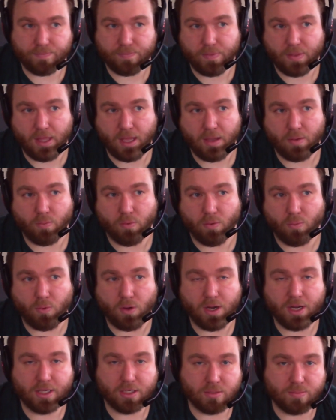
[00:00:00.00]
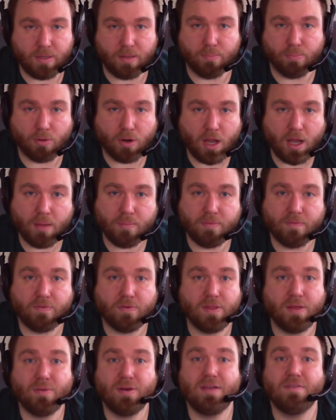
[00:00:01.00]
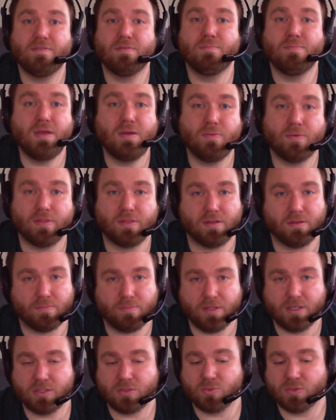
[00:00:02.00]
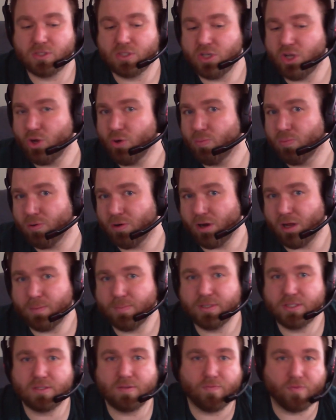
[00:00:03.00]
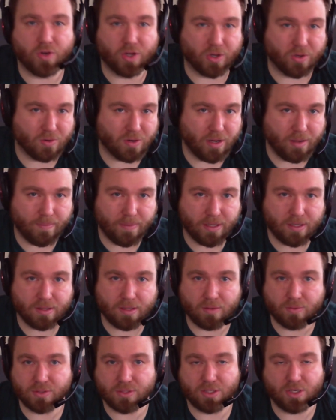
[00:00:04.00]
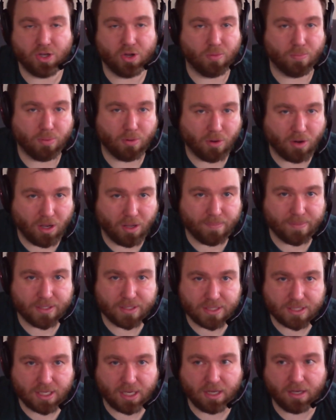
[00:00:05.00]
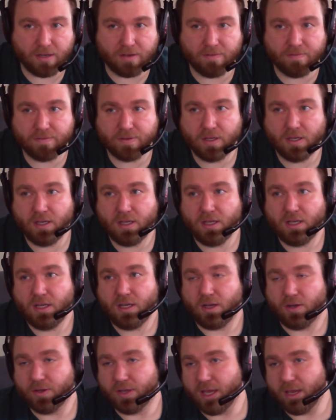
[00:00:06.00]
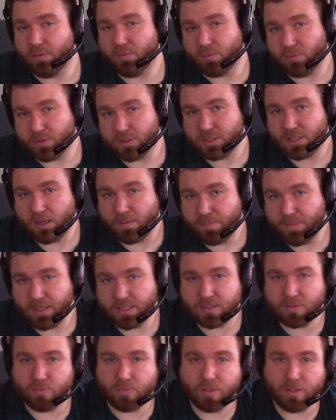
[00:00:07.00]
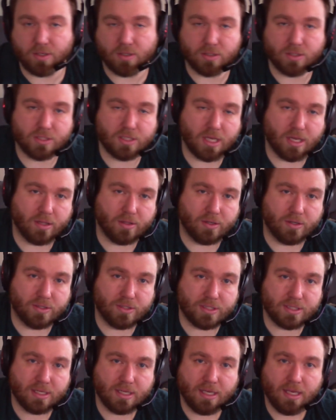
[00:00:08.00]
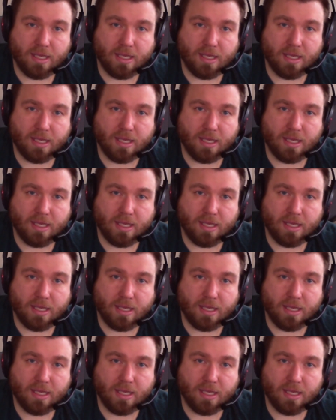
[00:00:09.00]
They were wanting to be bribed before they would even meet with them. This was no promise of an agreement. There was no promise of, okay, well, we'll stop messing with your sailors.